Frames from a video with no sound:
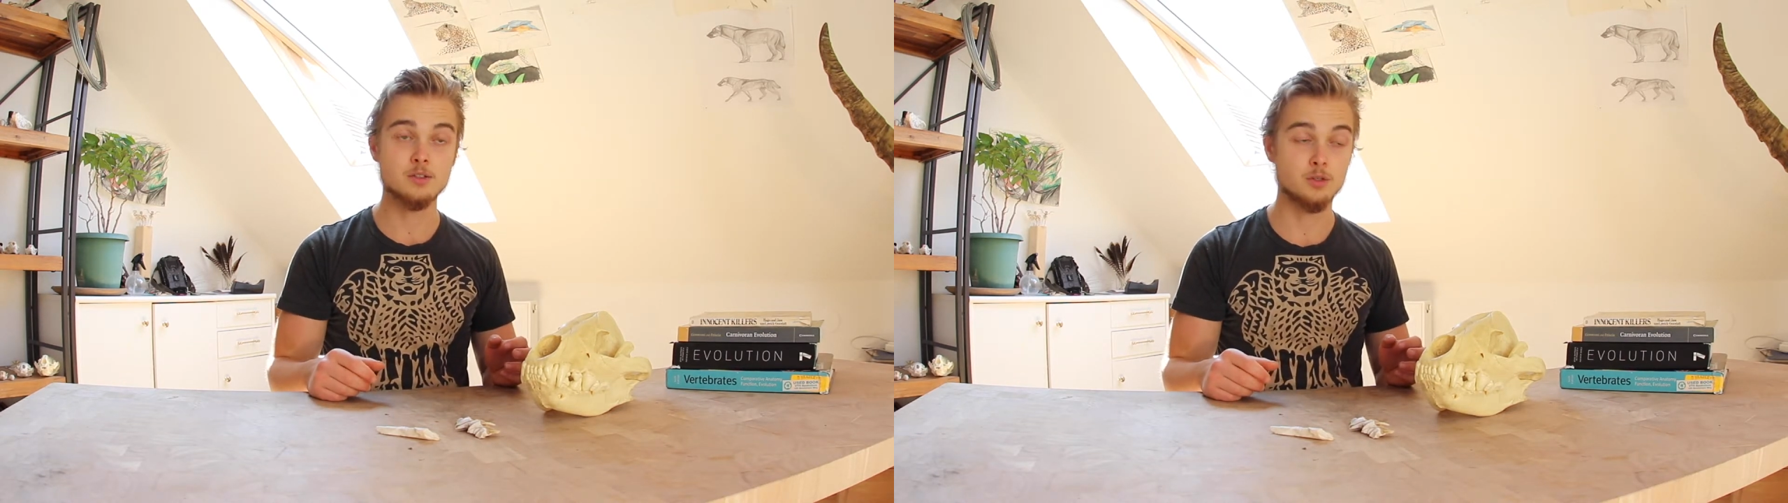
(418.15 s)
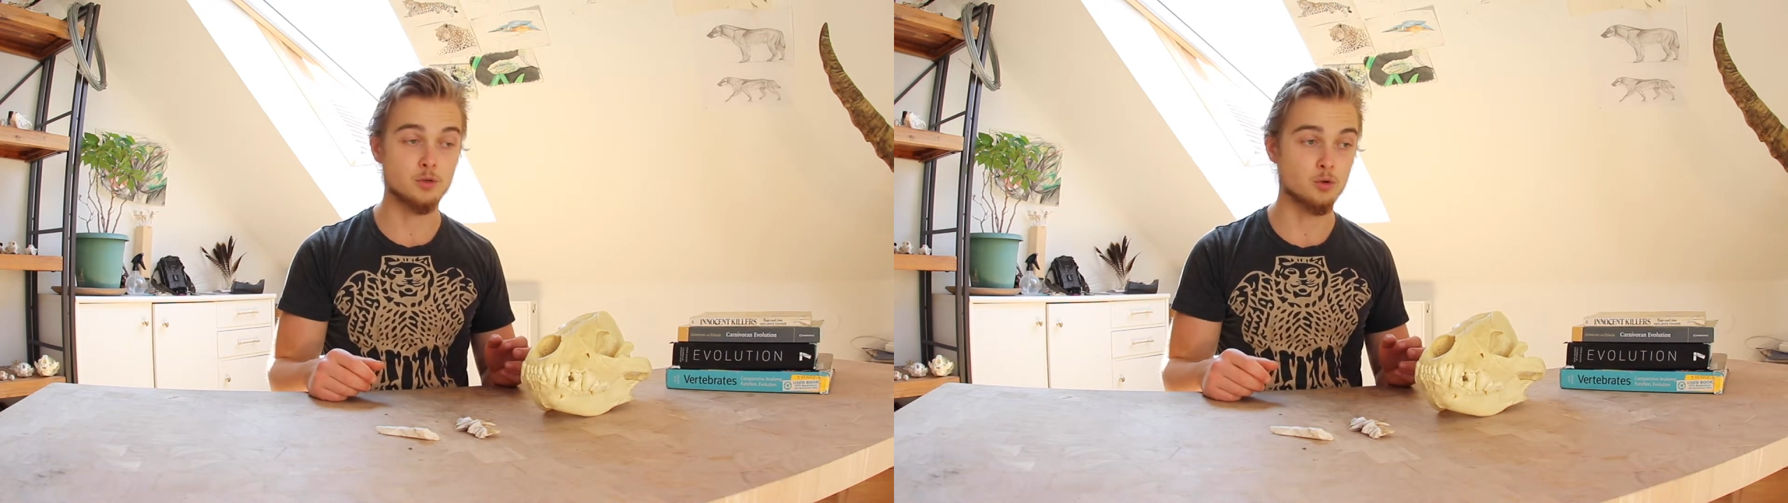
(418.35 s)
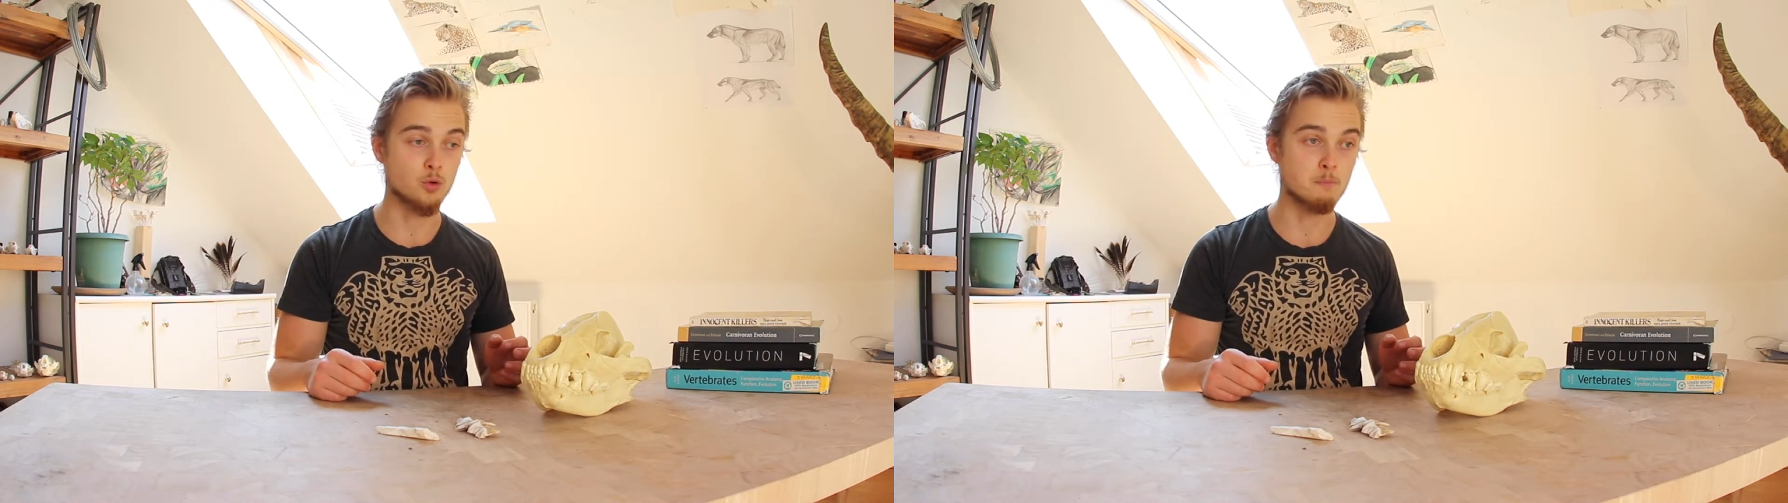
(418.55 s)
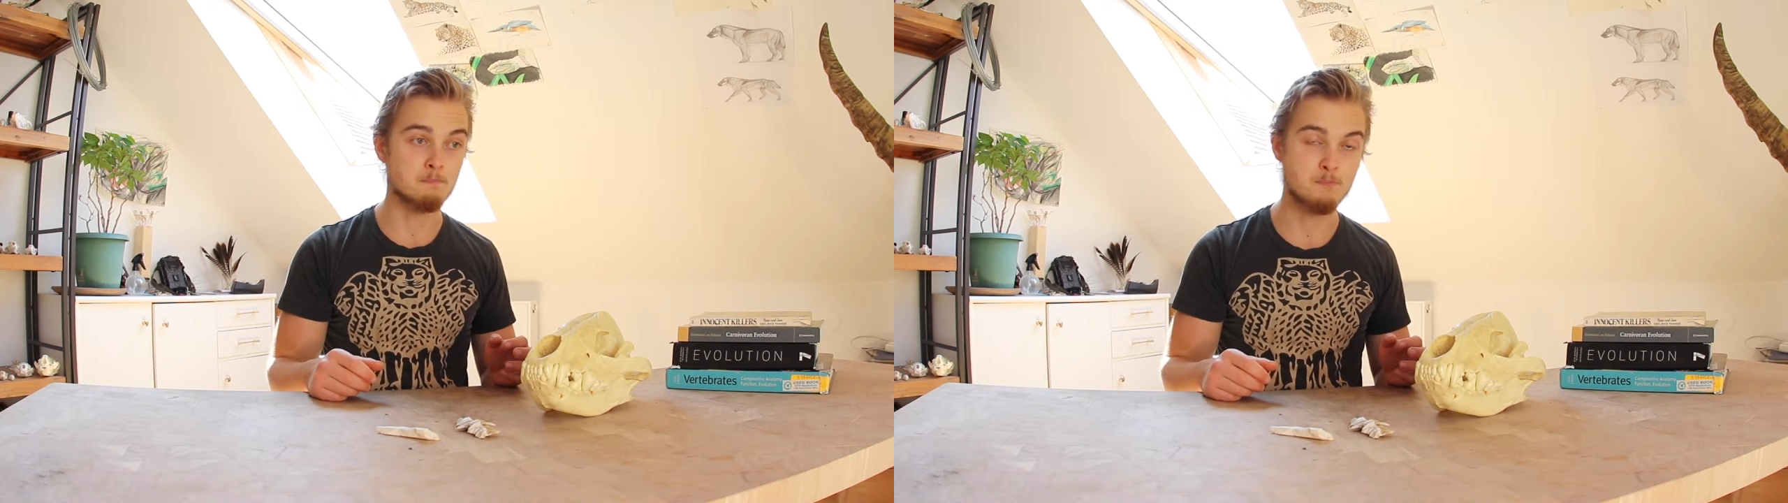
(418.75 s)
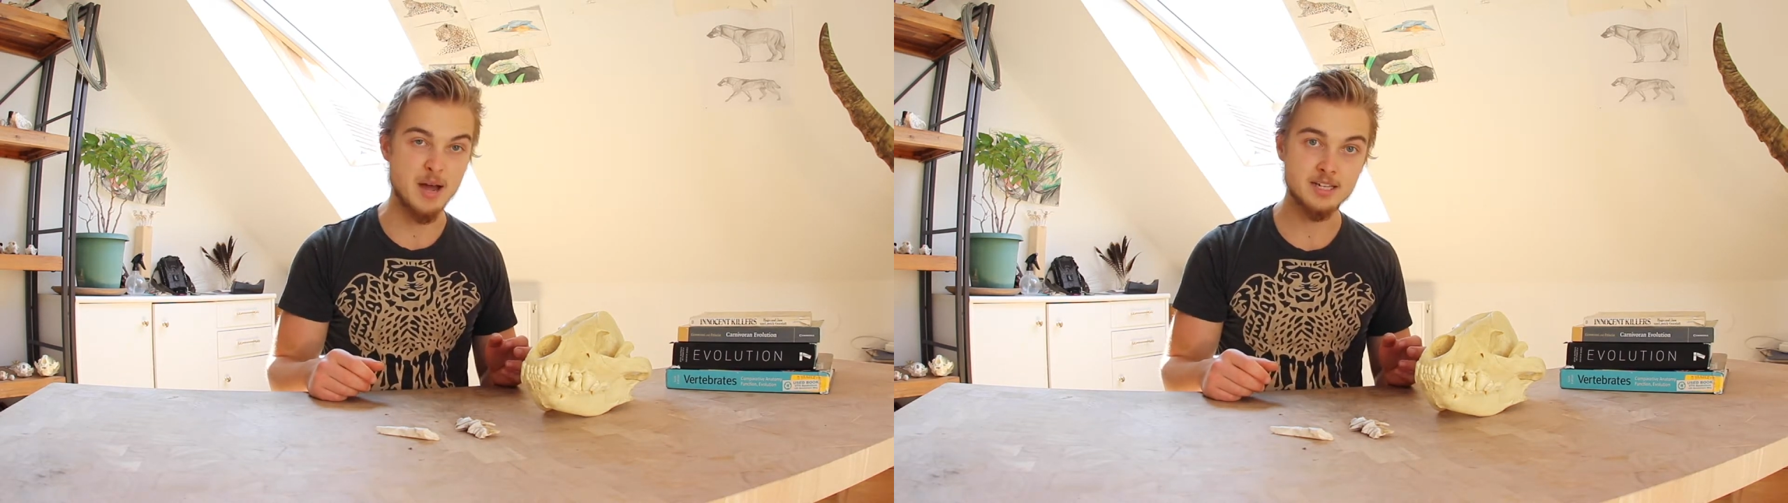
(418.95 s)
to
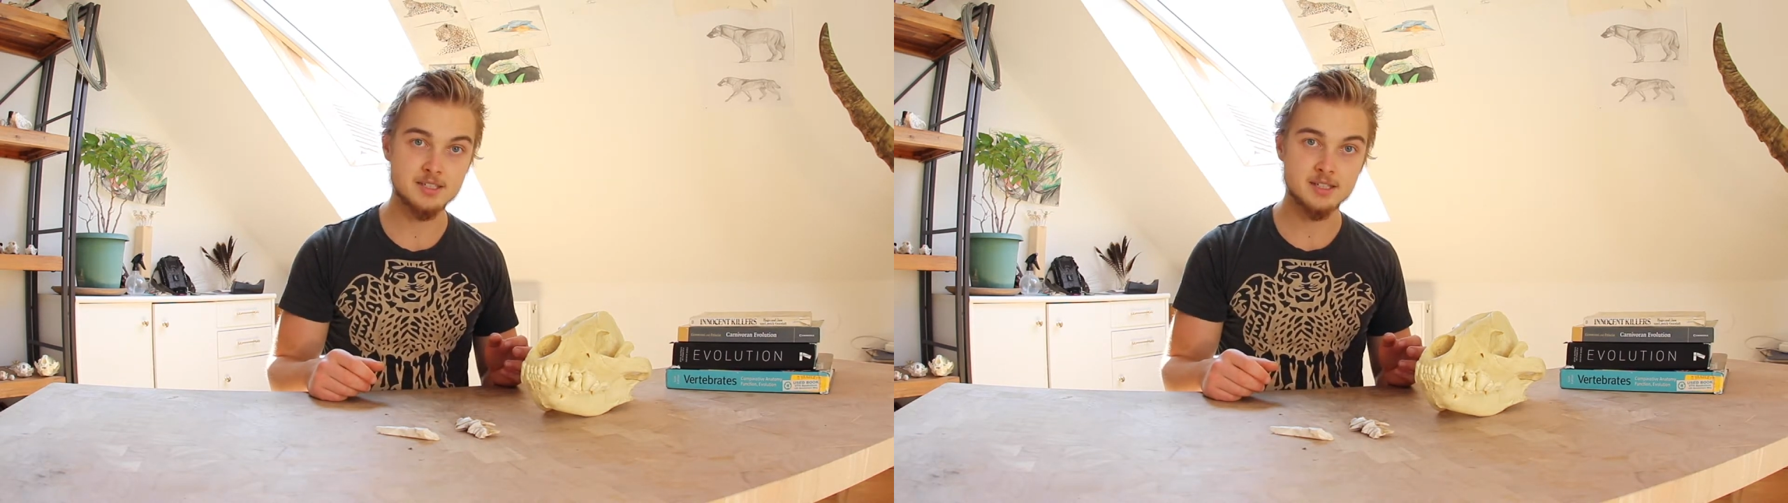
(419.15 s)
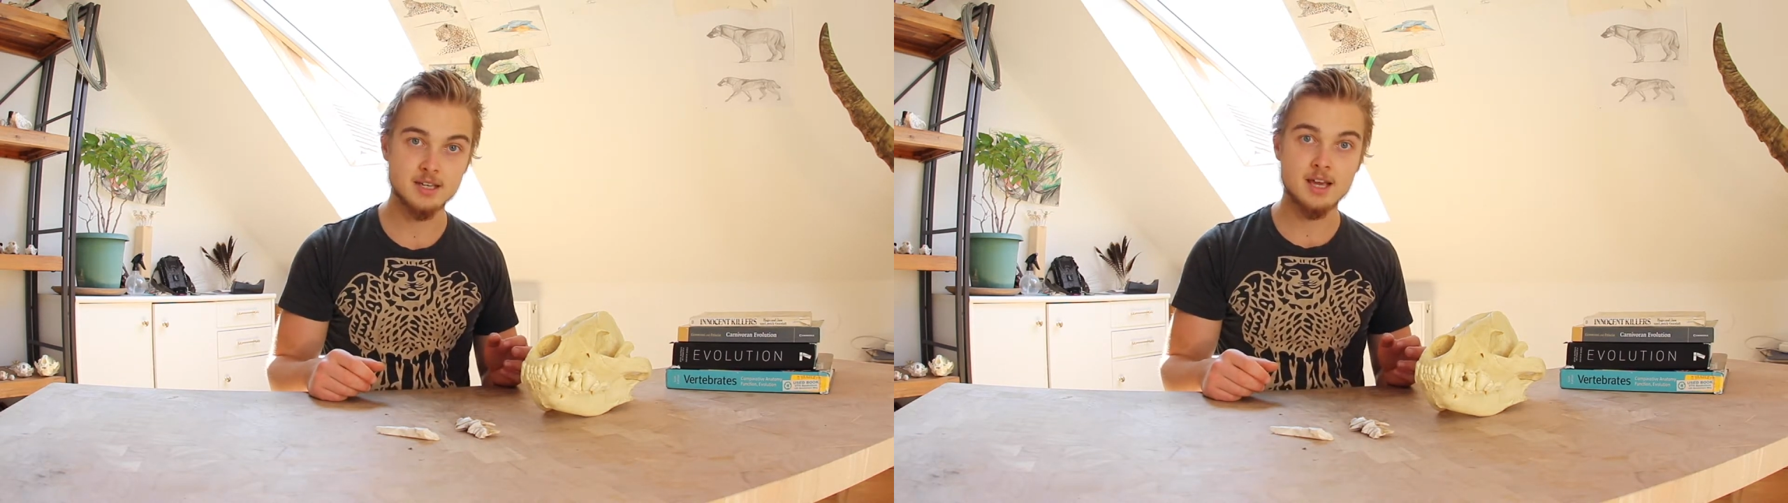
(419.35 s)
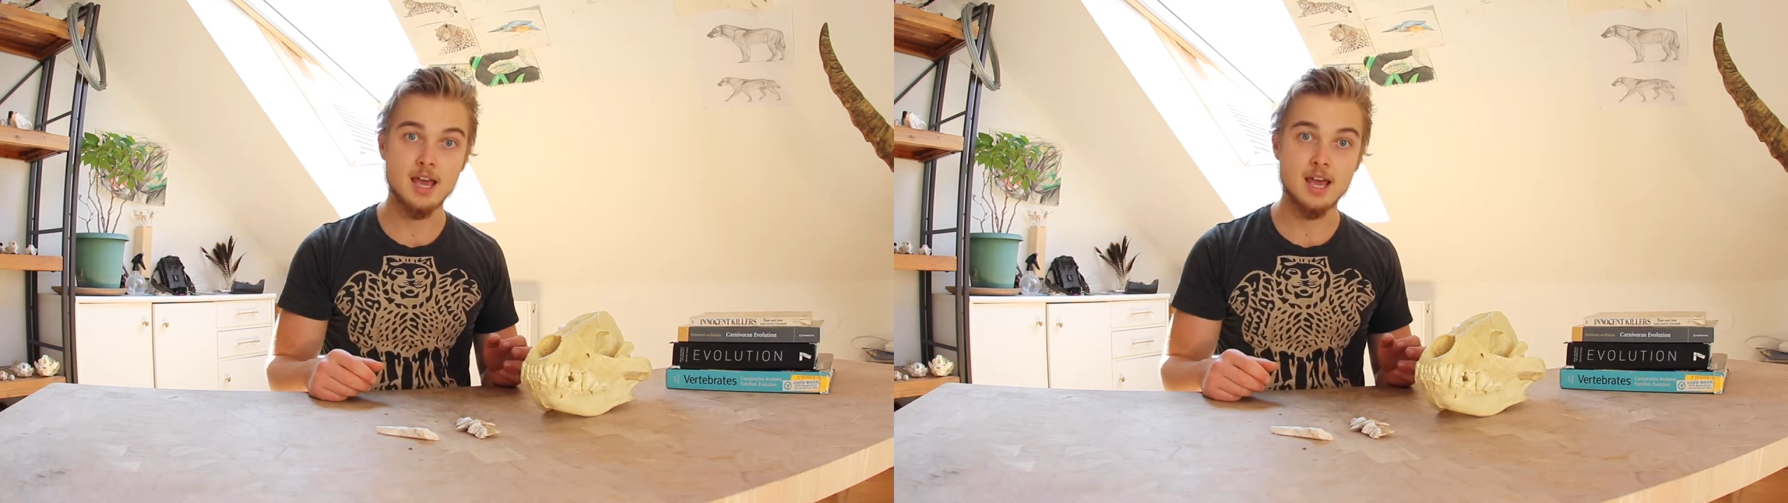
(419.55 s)
bite